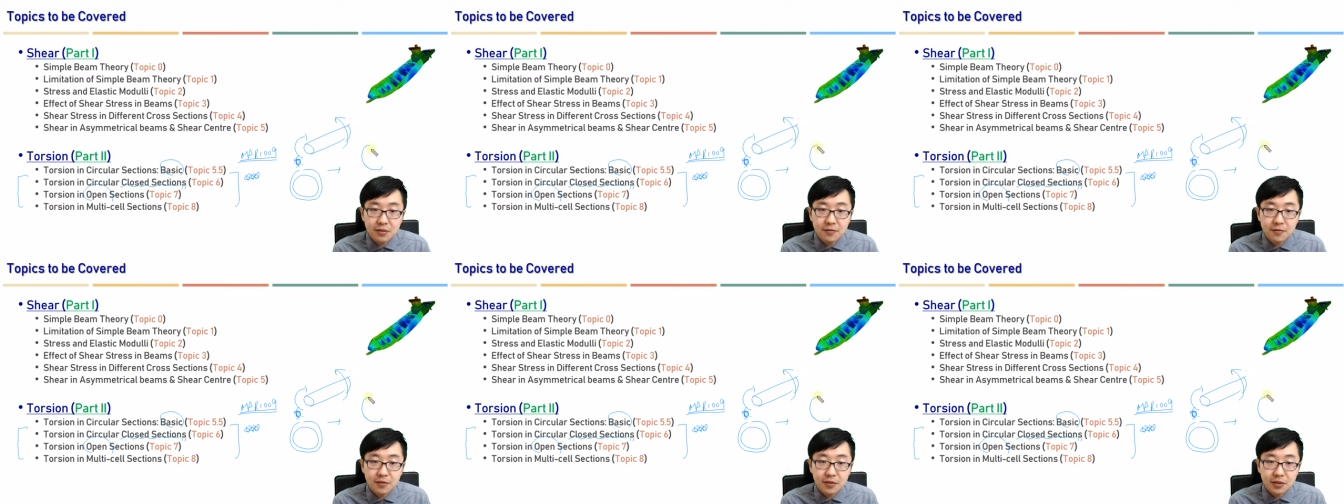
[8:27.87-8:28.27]

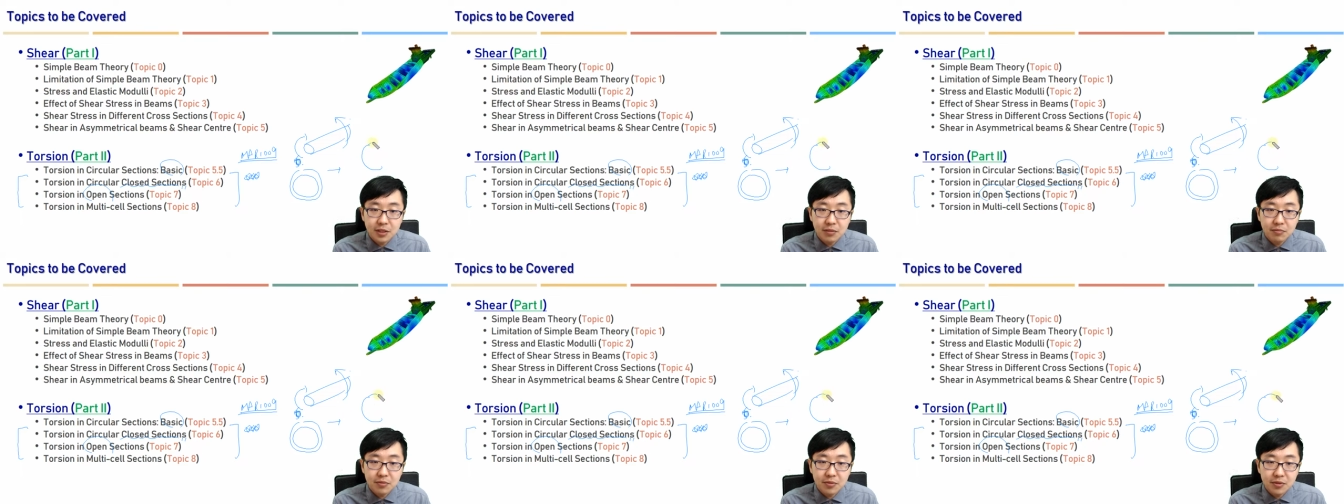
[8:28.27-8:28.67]
For
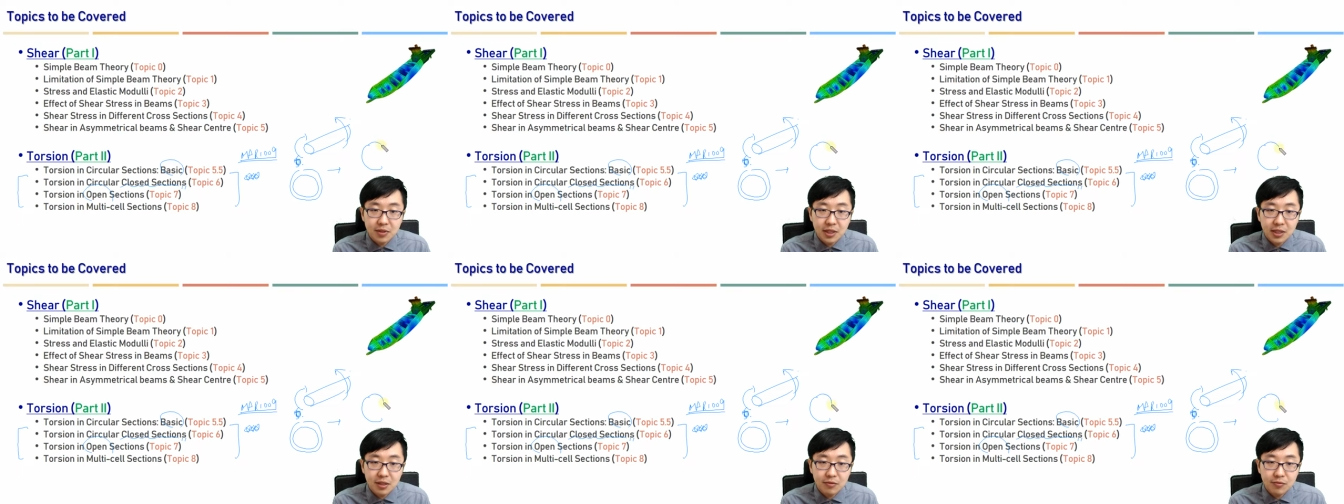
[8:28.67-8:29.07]
example,
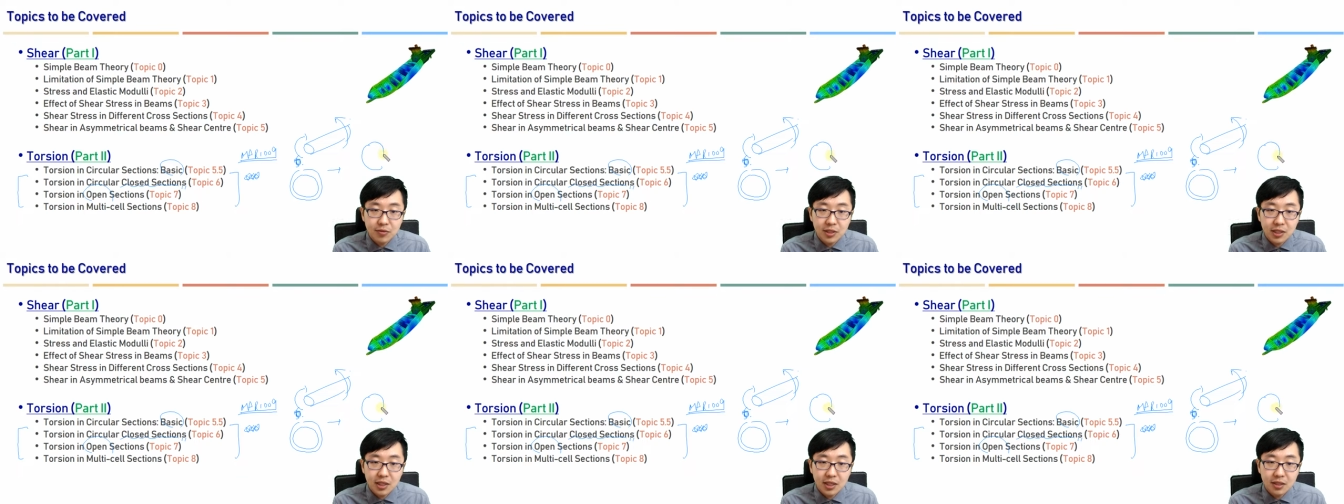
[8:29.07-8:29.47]
like we
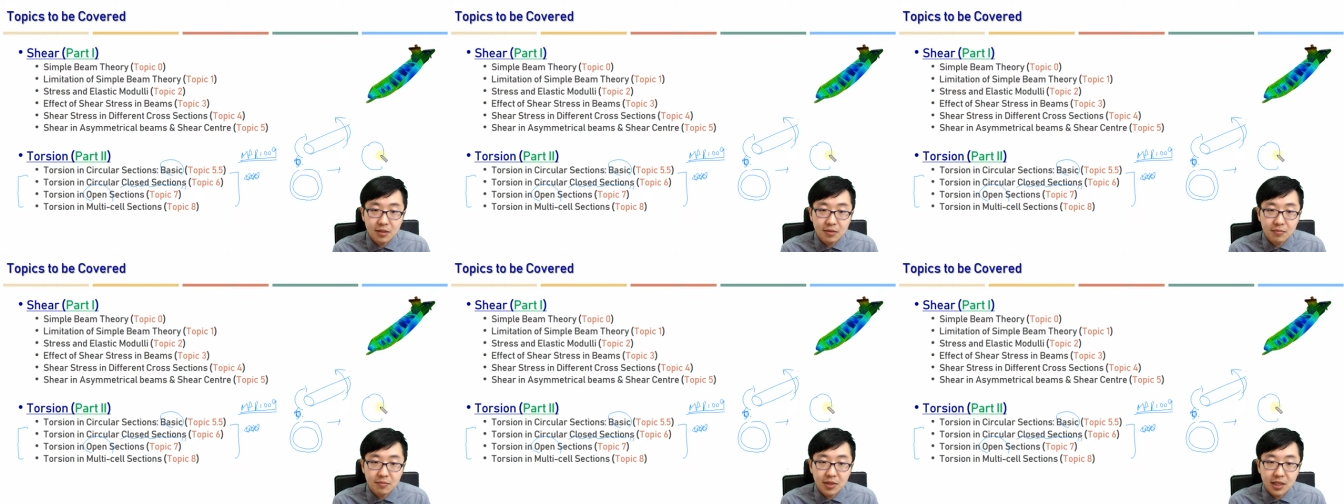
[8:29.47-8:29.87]

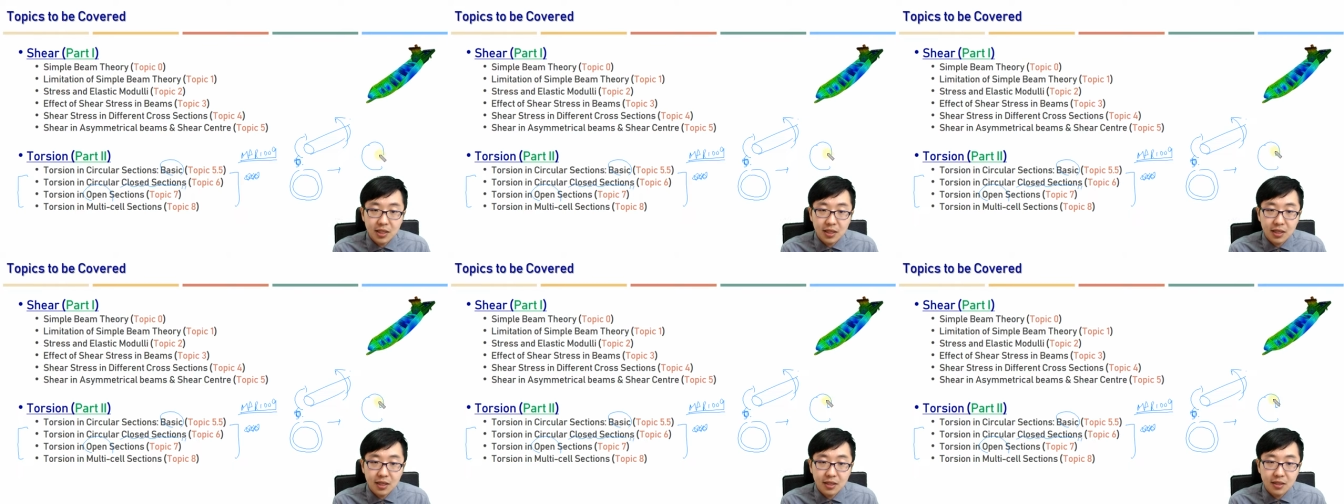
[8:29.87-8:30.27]
can
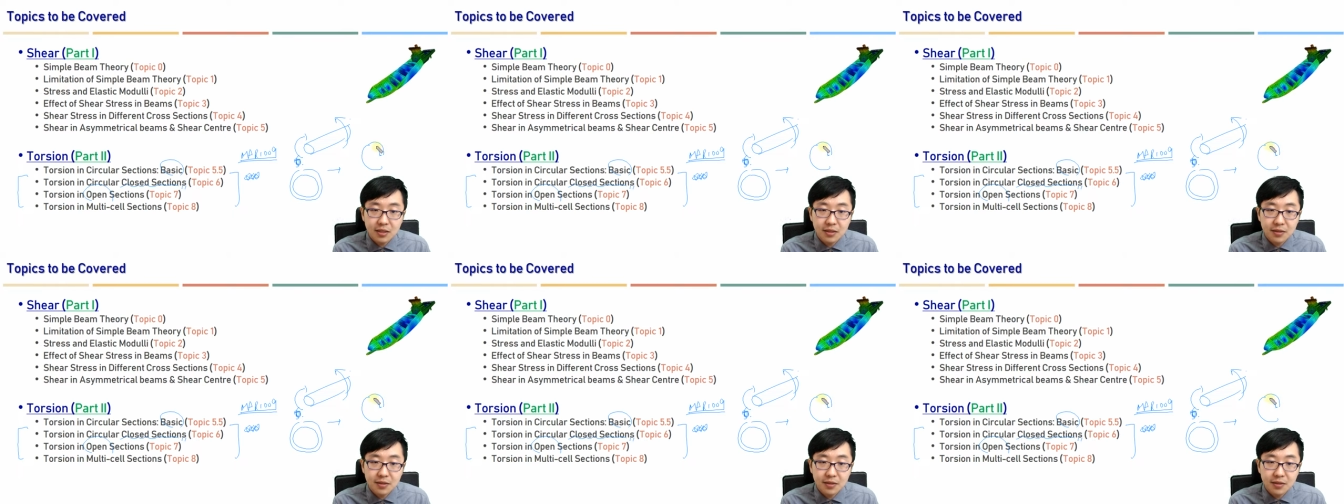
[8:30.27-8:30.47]
make a